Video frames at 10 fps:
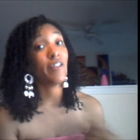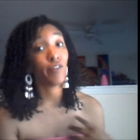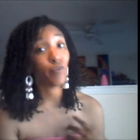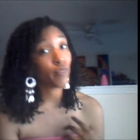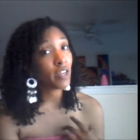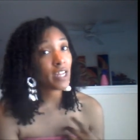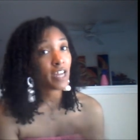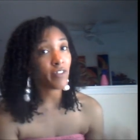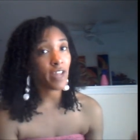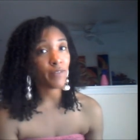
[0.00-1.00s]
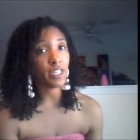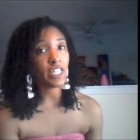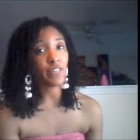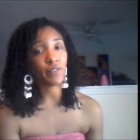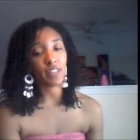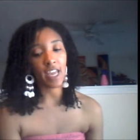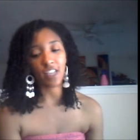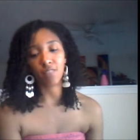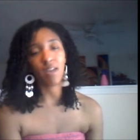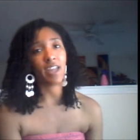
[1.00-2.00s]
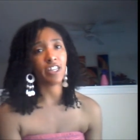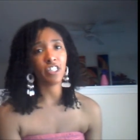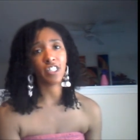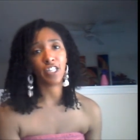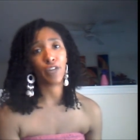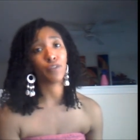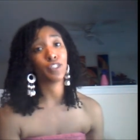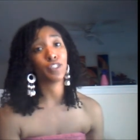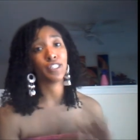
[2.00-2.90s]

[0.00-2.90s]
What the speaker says: really, I don't have any need for that because my energy level is just